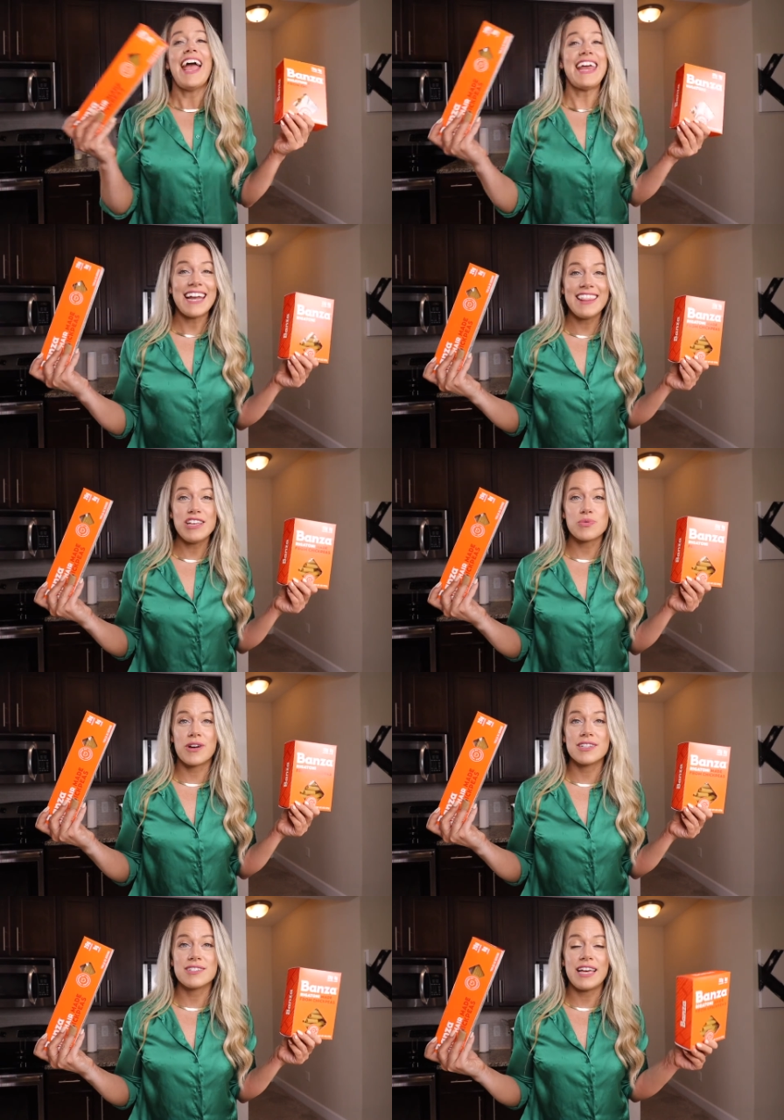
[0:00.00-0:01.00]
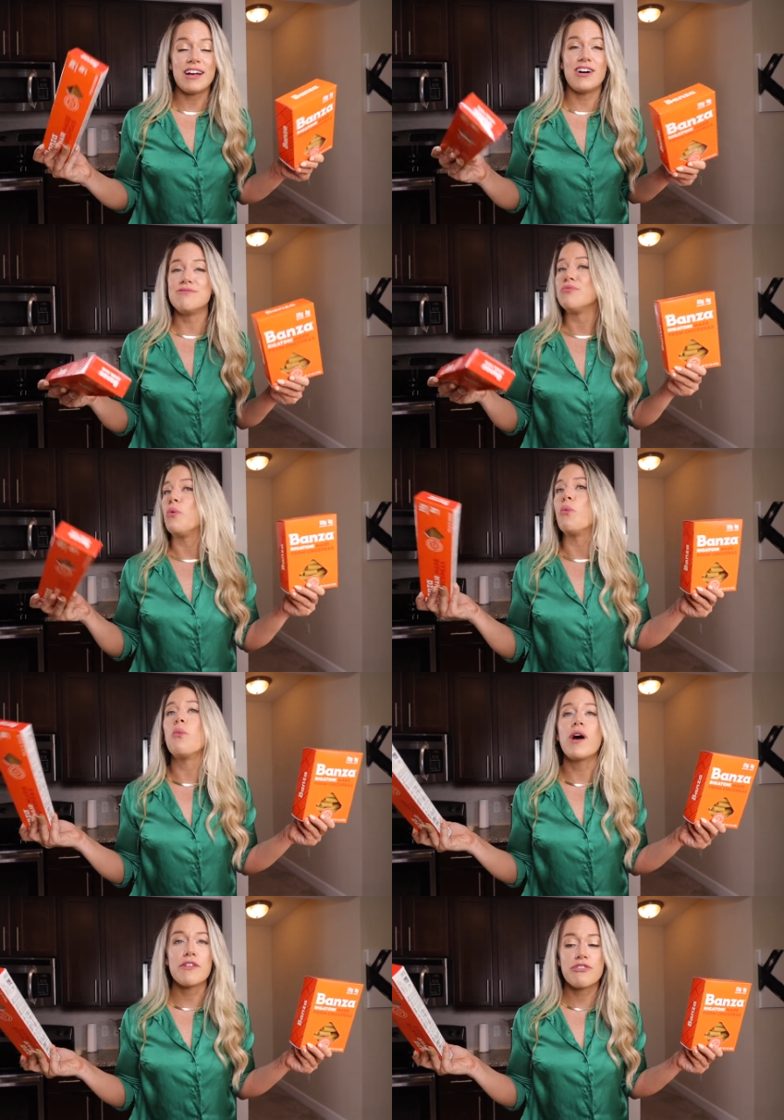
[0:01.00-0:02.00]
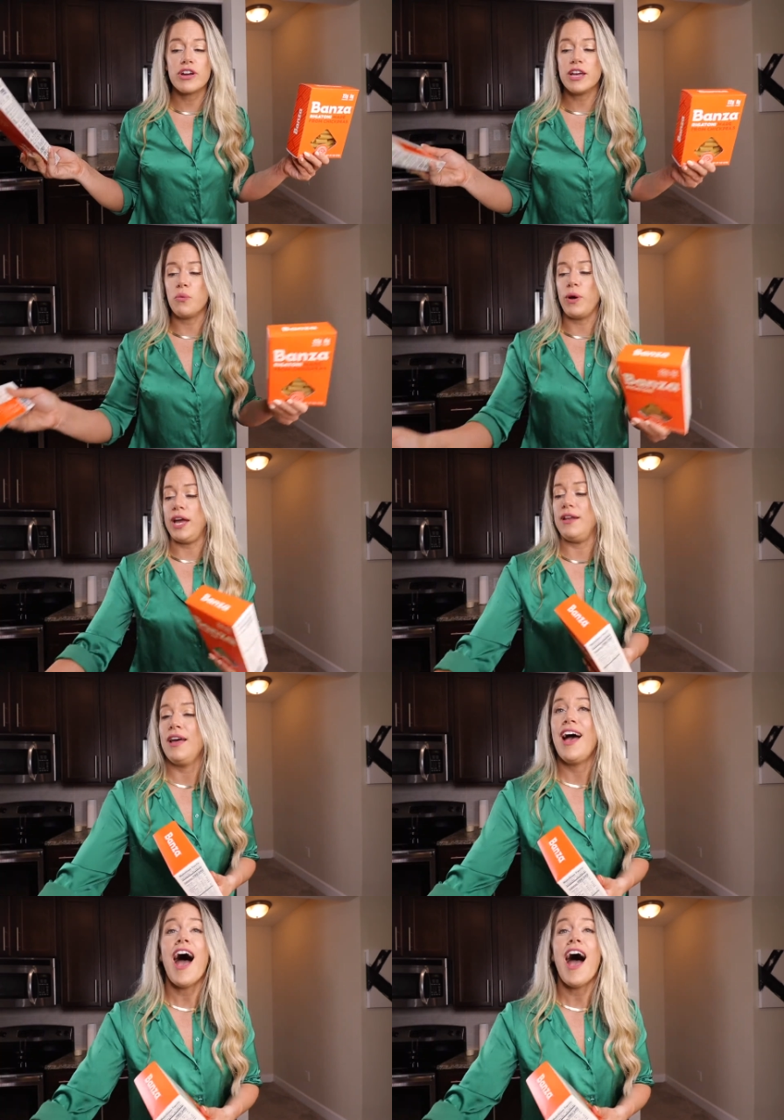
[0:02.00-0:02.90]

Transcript: And these were on sale. What a freaking win.